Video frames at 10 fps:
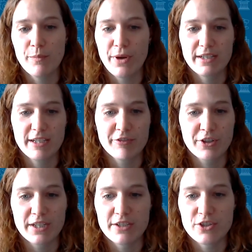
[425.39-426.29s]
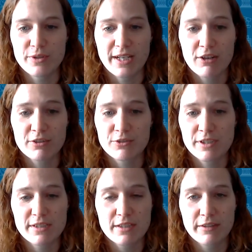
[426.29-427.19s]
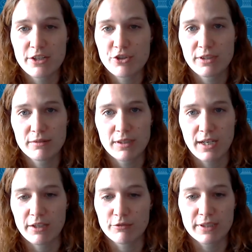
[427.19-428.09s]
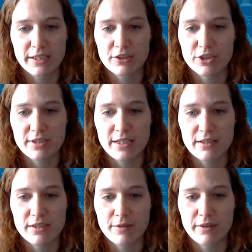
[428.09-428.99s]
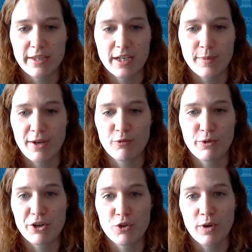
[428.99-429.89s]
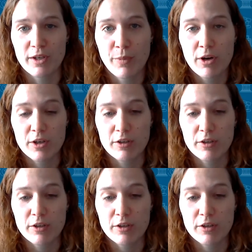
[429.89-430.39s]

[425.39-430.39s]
But if you're going to do an outdoor installation, really it just needs to think about where you want to park